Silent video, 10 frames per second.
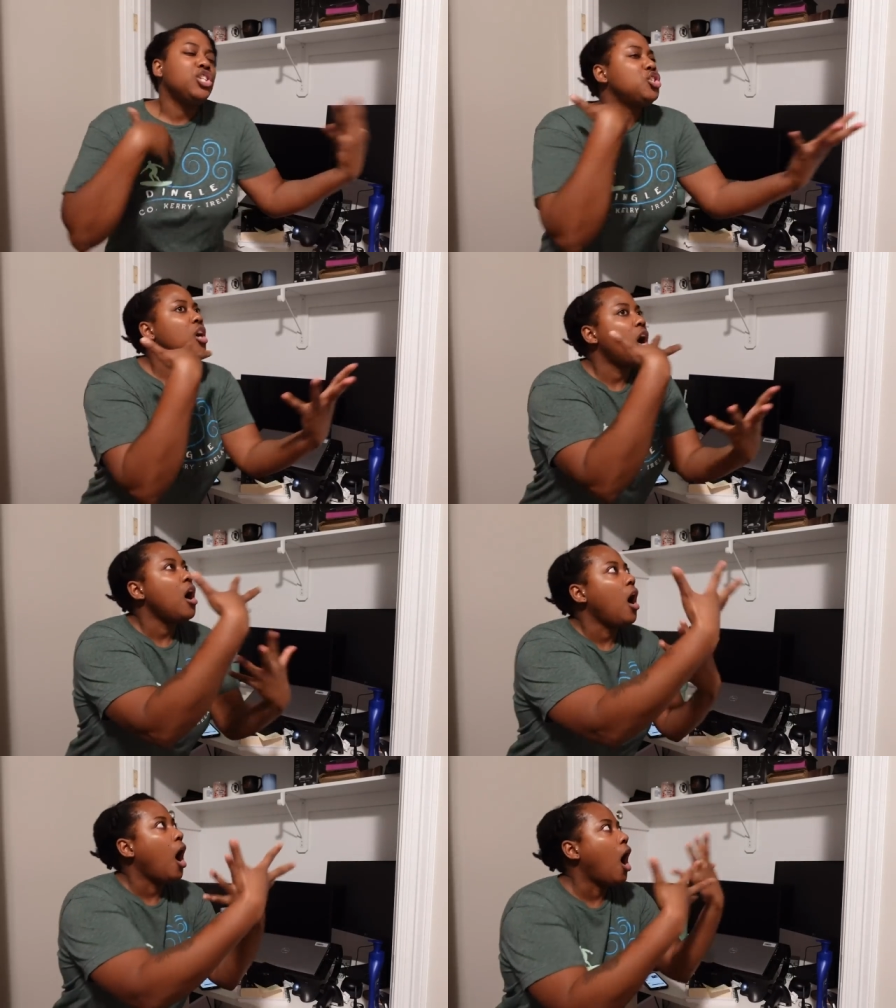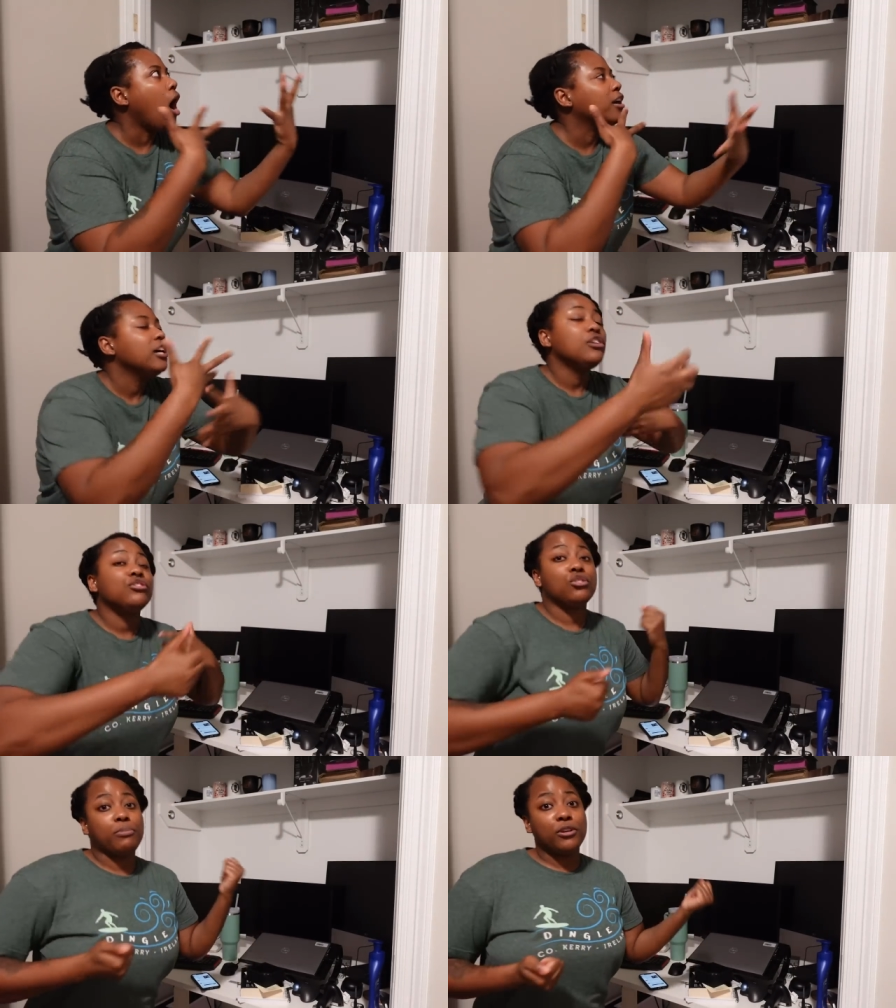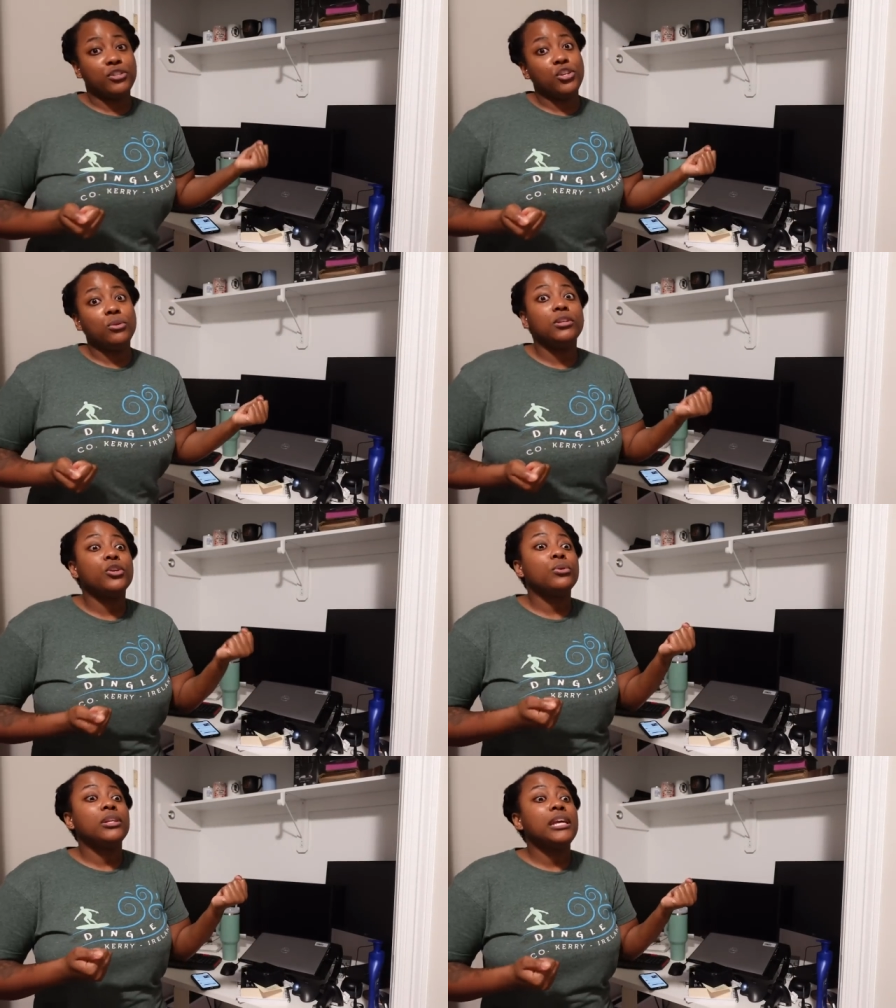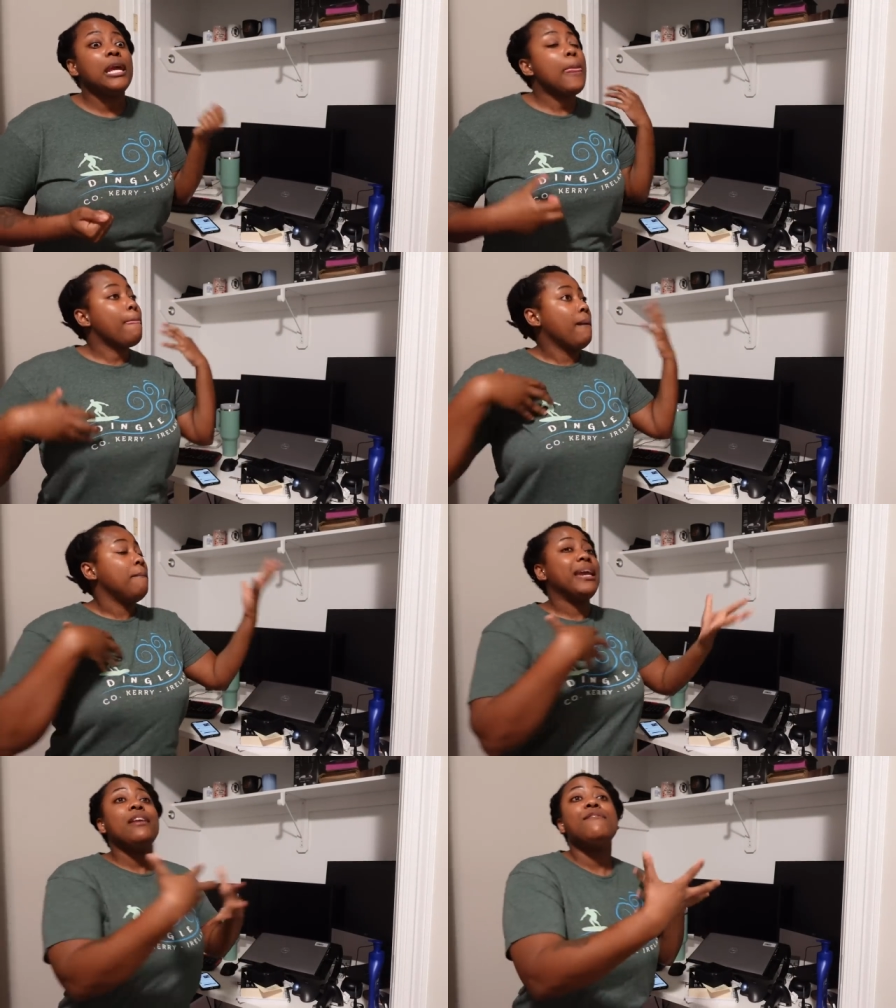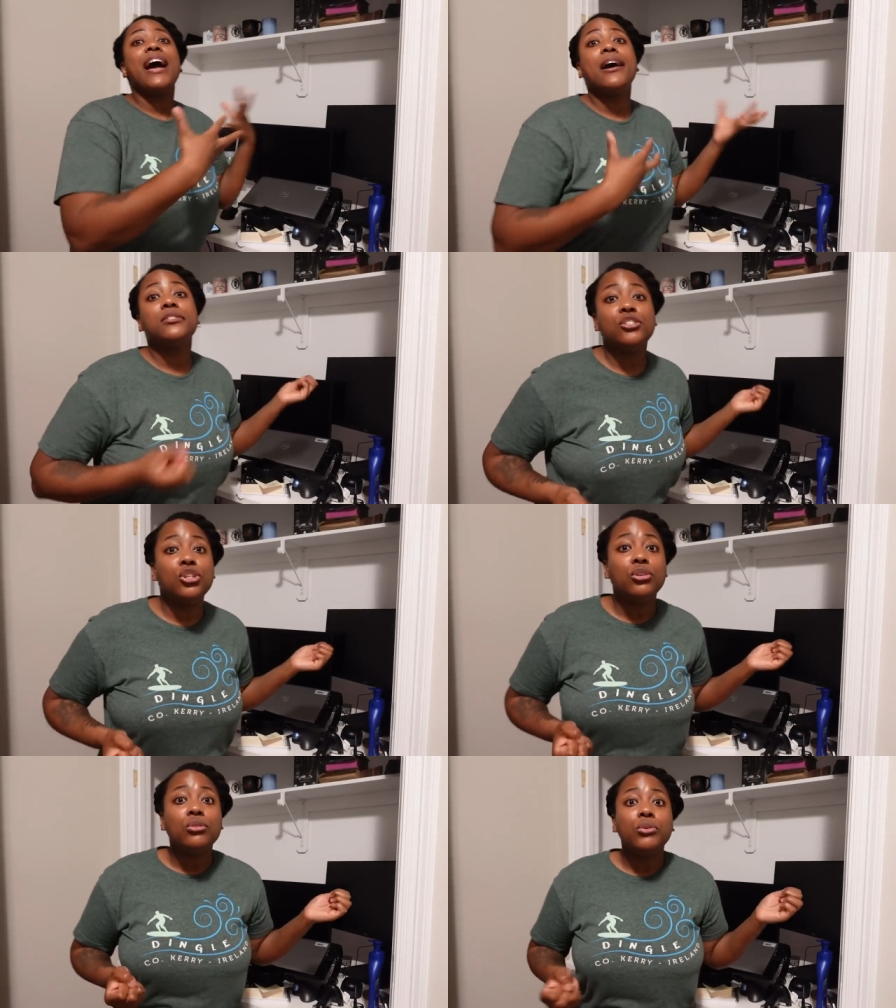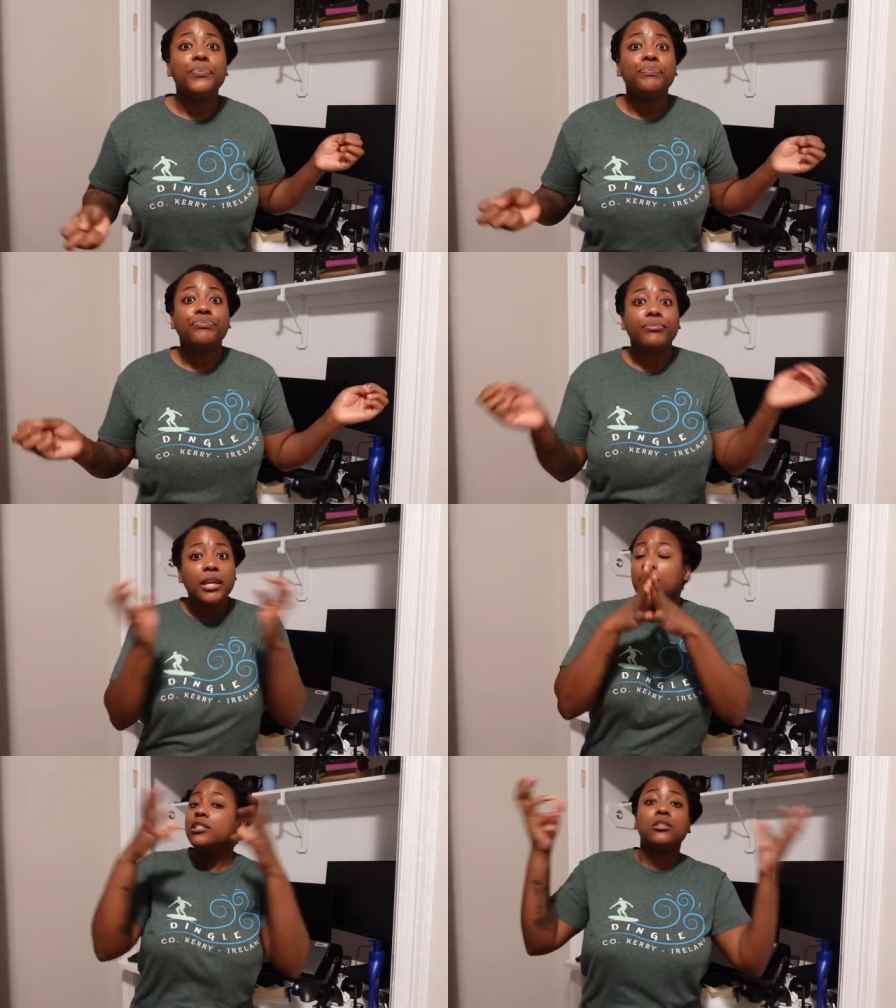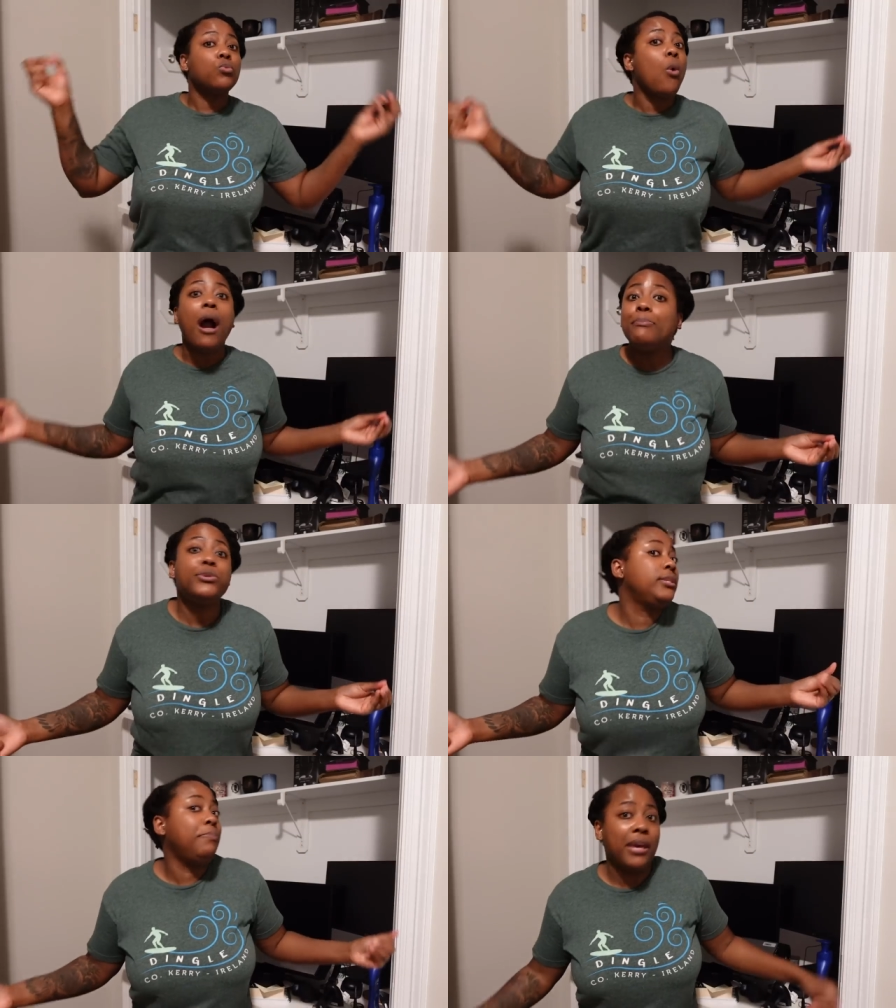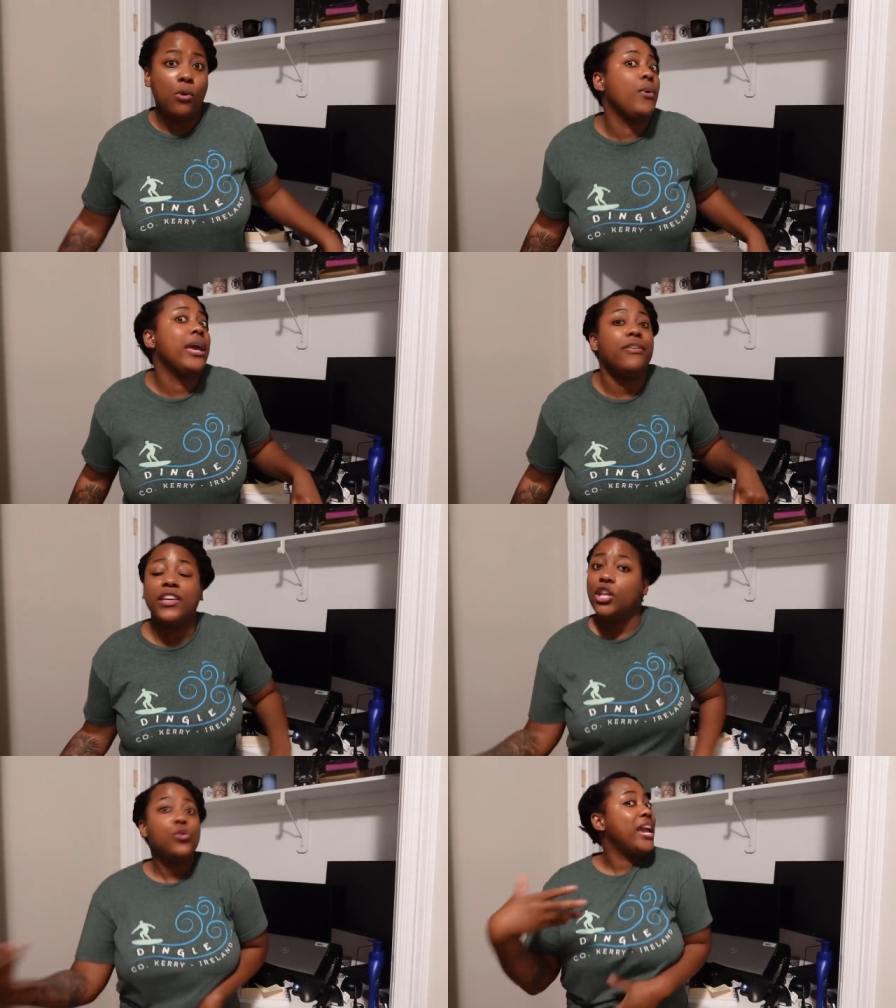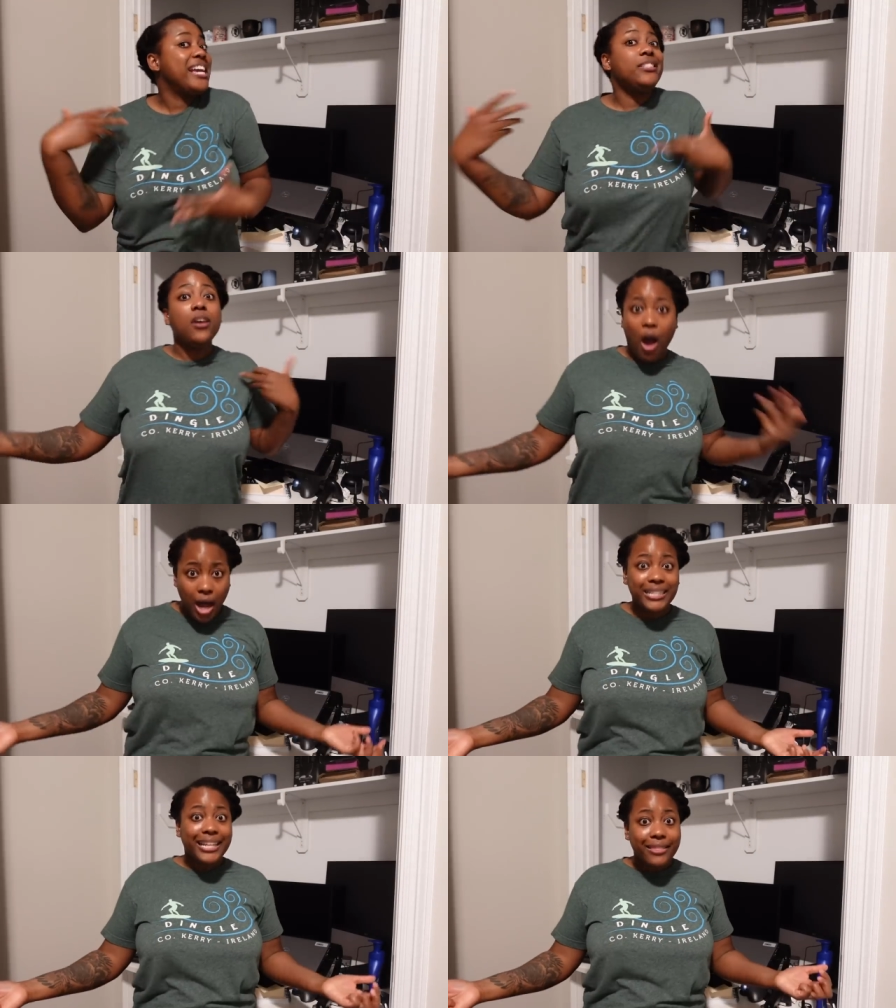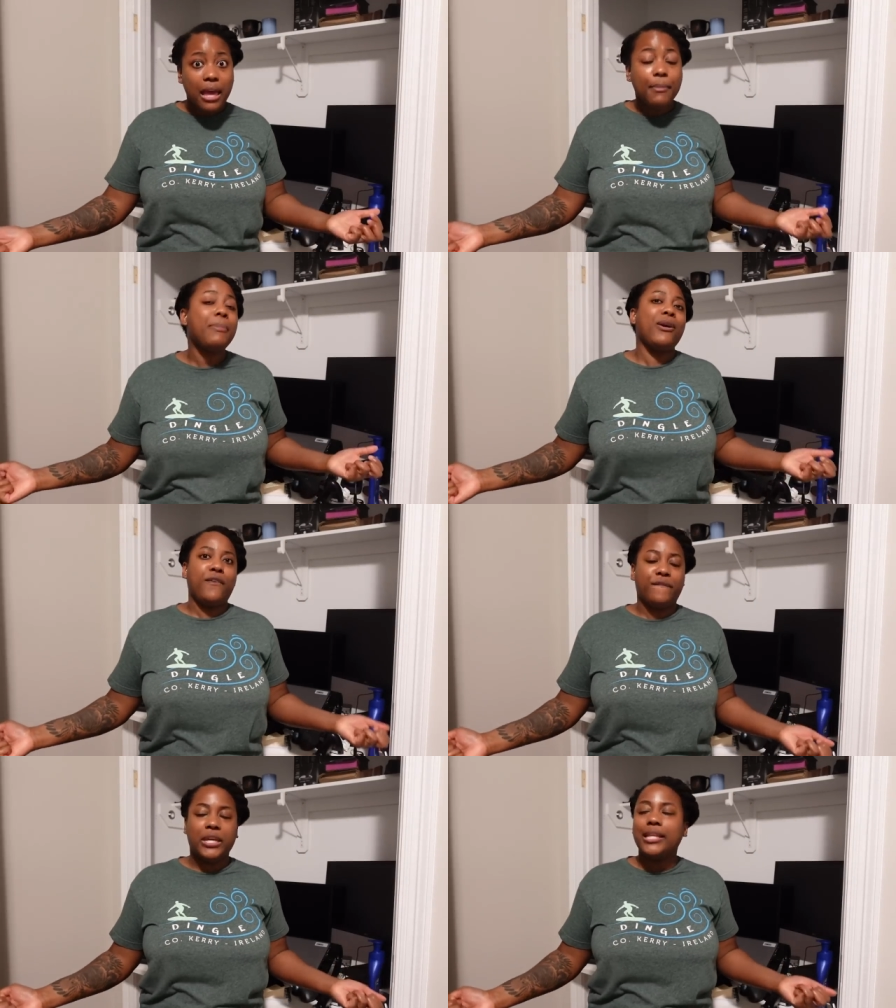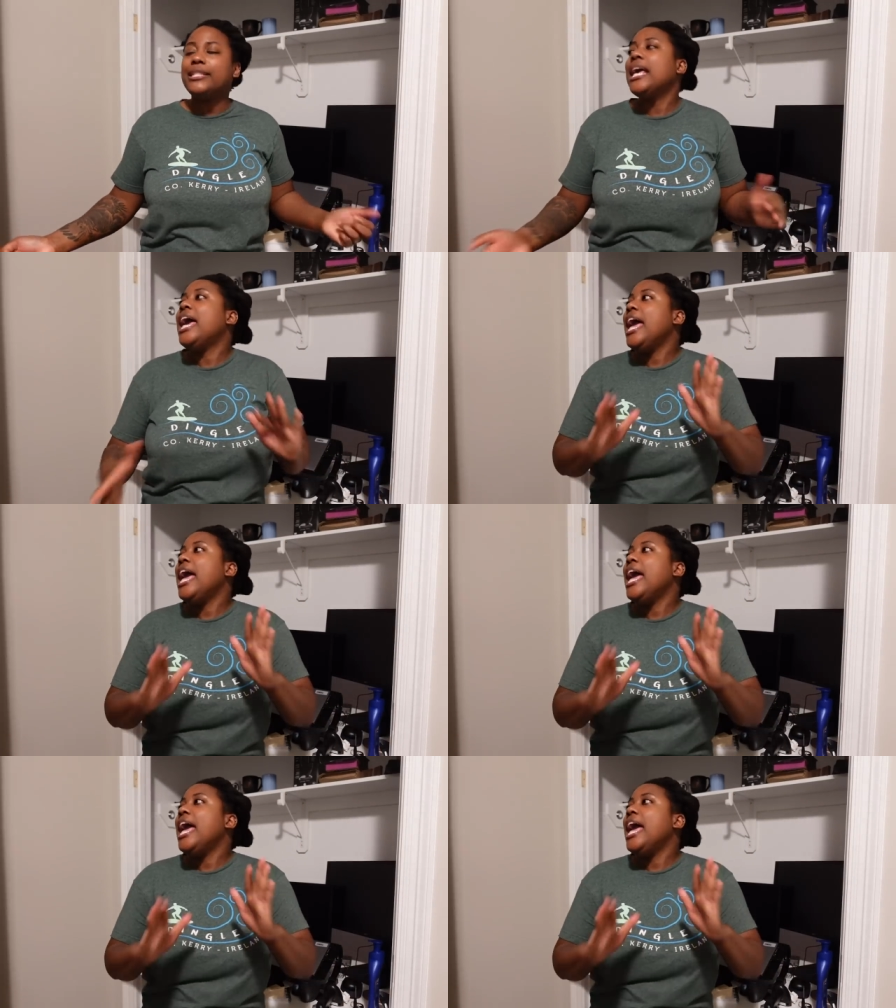talk to the person you literally made vows to swap spit with, and you can't talk to them about your feelings.